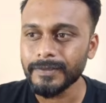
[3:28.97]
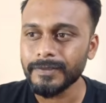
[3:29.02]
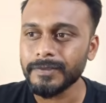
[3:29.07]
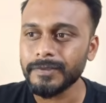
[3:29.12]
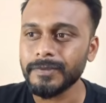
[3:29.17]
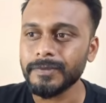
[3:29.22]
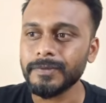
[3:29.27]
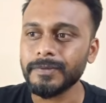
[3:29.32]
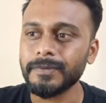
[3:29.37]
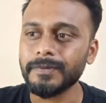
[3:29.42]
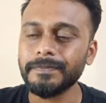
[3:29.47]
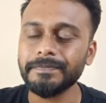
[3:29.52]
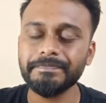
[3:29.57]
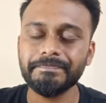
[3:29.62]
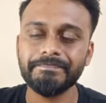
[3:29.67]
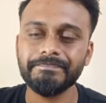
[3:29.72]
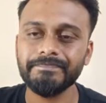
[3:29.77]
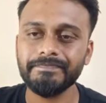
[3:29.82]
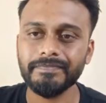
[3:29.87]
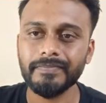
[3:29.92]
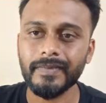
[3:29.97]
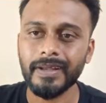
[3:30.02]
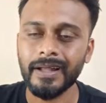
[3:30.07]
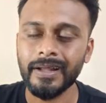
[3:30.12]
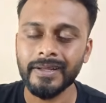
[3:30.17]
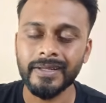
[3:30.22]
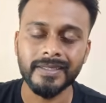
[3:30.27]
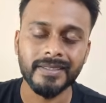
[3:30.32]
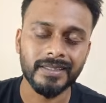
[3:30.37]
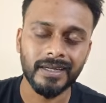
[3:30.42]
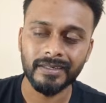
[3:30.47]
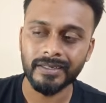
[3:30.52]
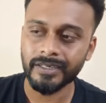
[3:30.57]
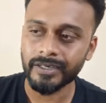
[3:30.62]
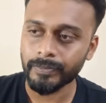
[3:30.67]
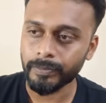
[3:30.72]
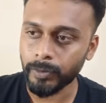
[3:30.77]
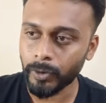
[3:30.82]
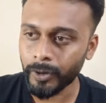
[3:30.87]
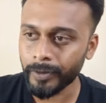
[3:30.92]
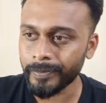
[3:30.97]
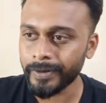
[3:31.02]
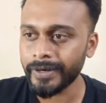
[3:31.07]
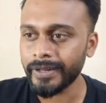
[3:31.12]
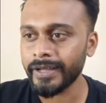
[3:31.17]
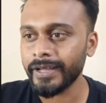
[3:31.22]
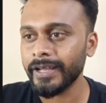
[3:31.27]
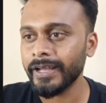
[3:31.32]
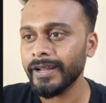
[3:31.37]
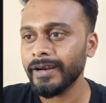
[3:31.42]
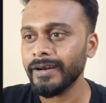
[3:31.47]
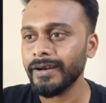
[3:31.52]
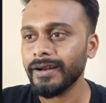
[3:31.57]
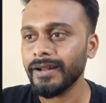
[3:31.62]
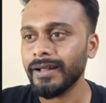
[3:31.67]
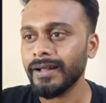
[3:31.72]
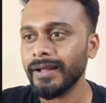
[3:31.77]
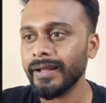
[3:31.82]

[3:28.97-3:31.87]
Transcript: So I started deployment again.